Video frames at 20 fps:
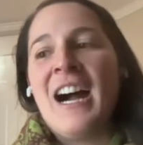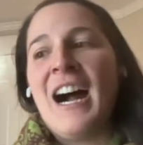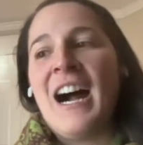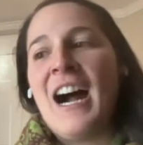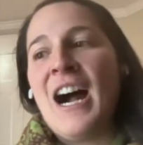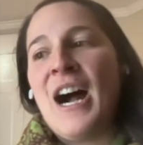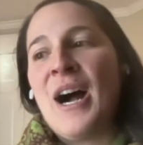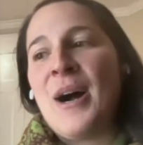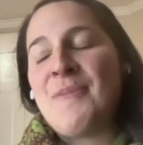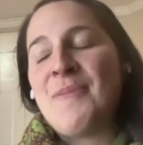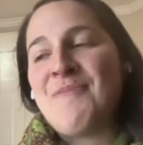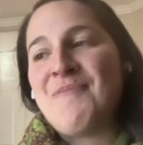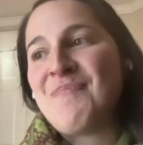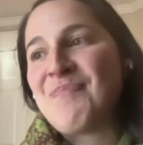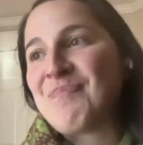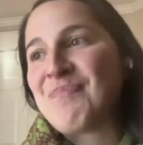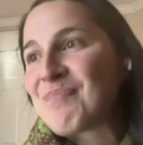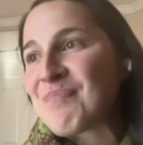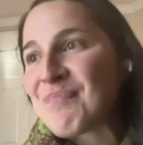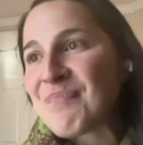Um,
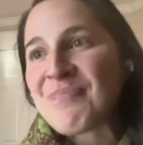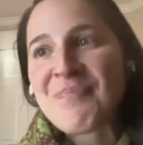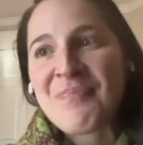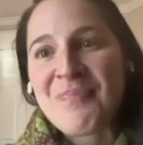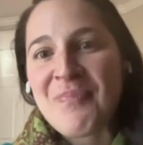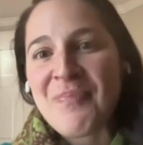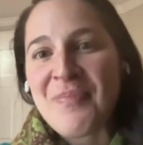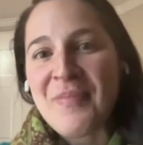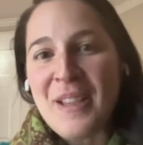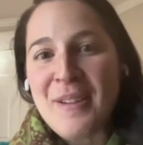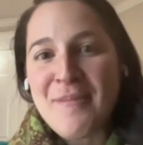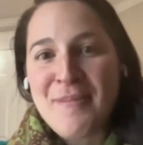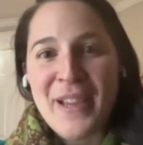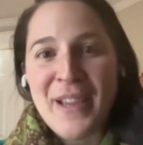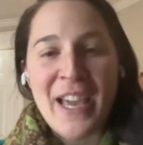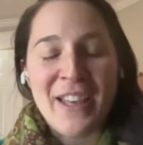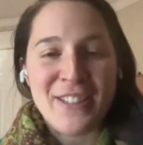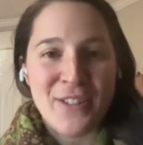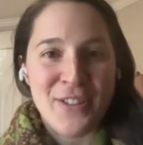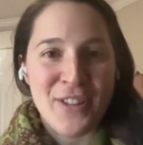
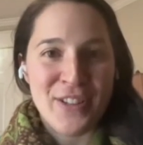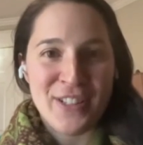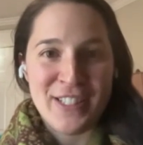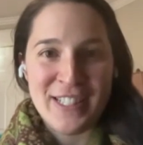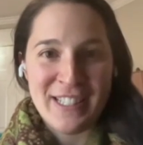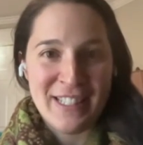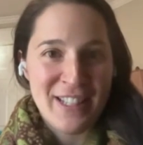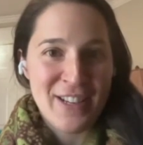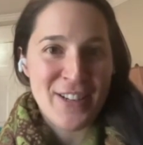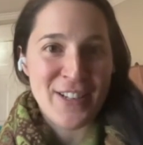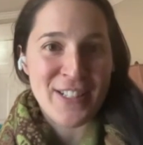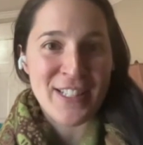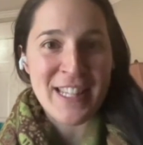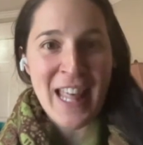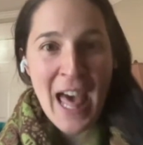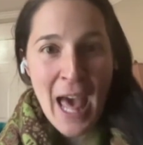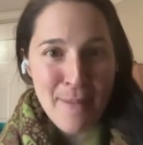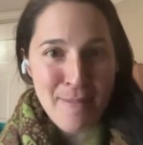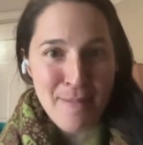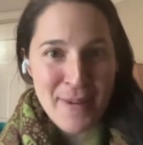but yeah, so there's there's
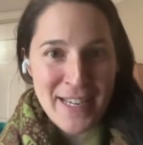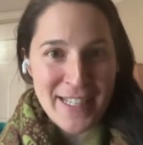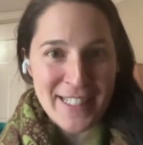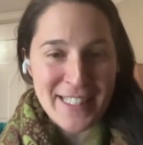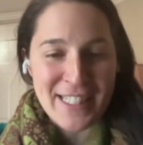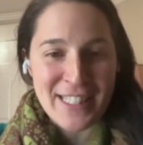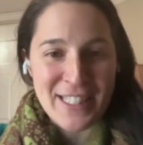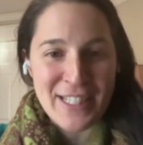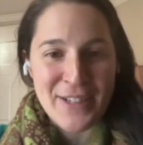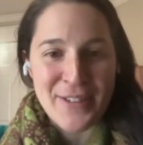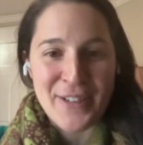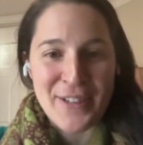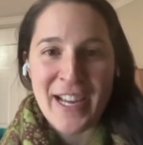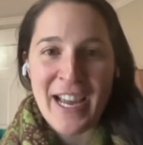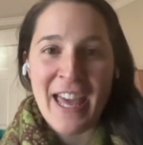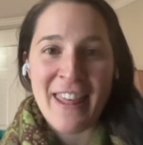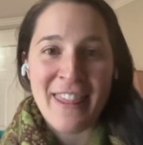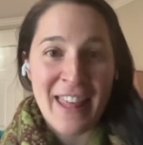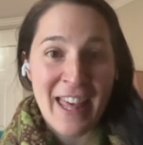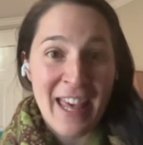that piece to
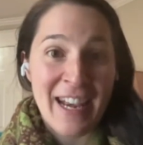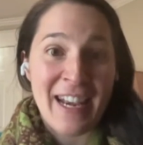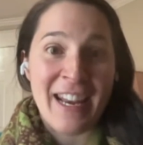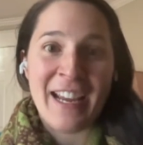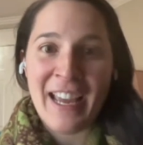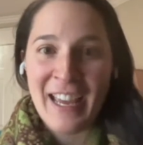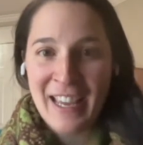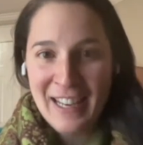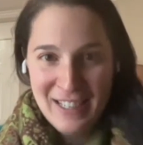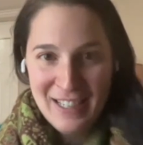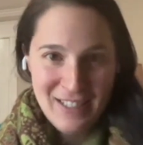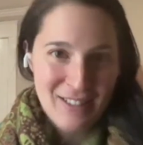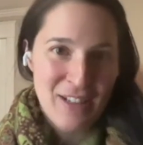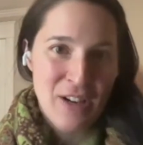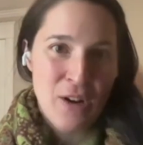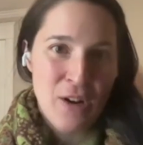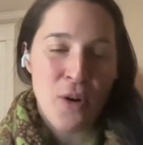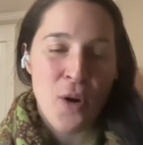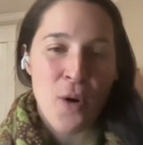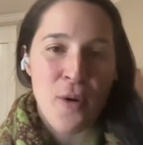it, and then again,
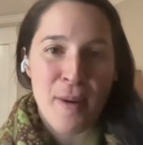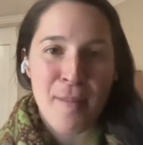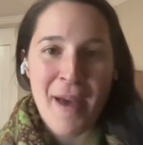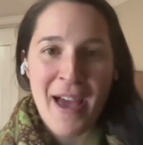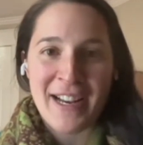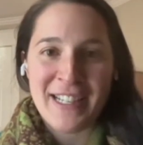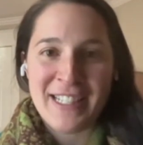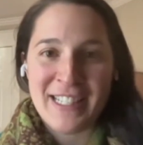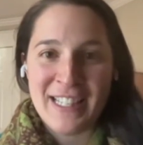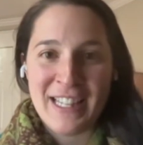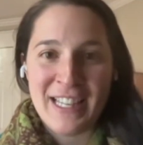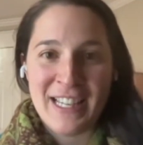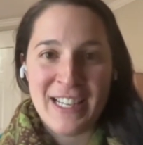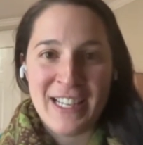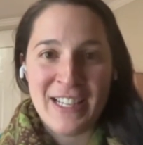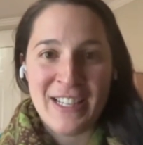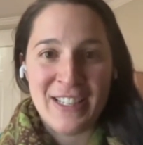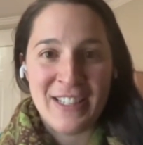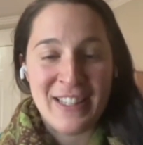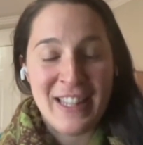you know, going back to
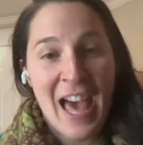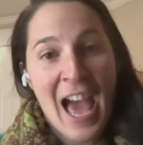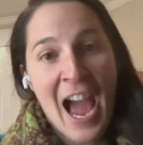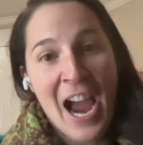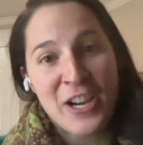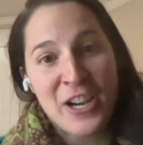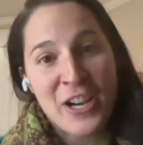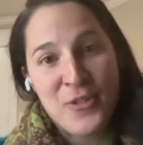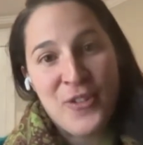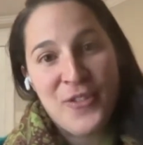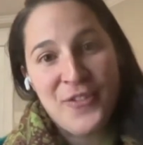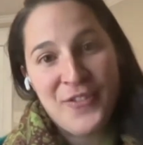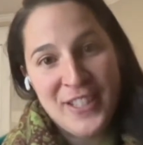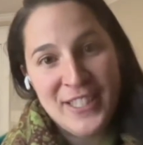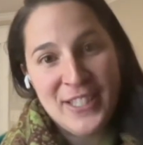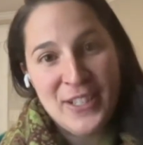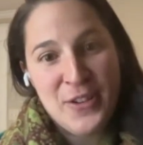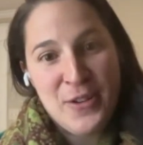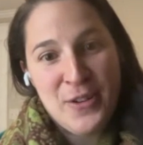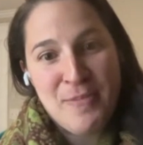the the actual
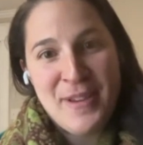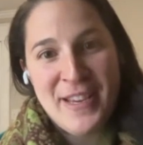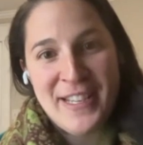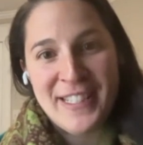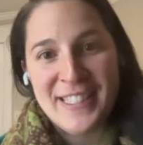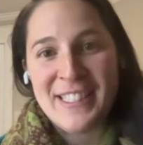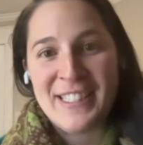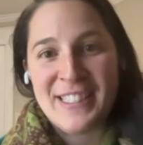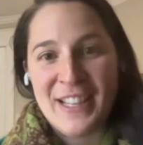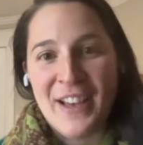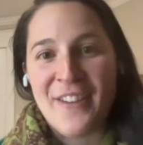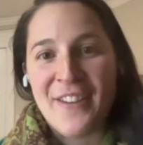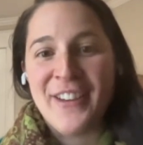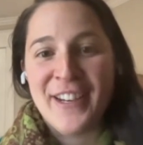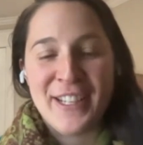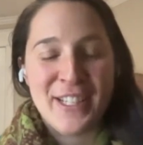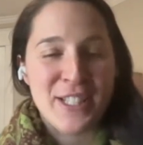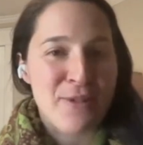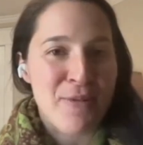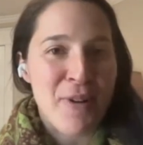physical piece of
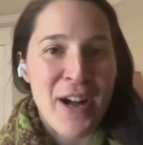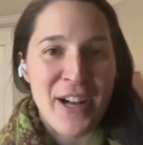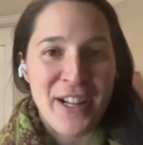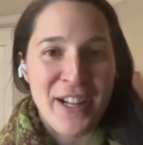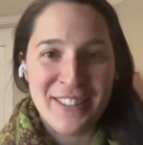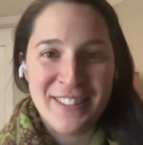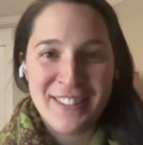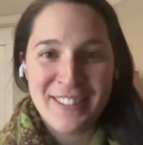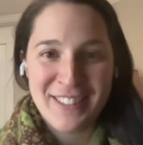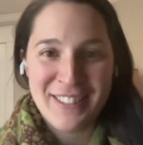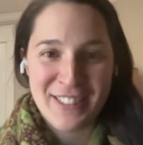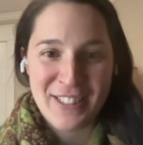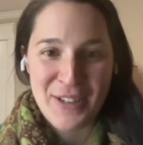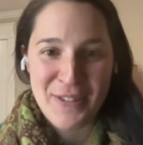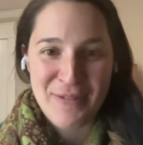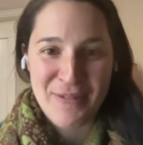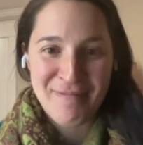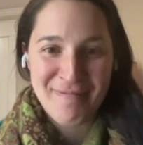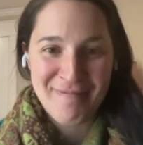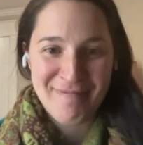it as well.
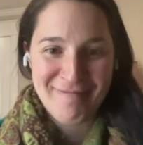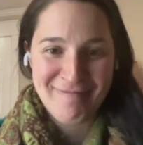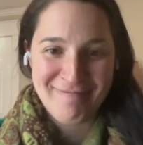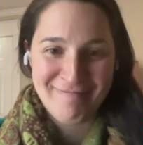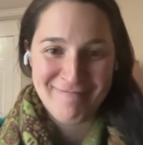So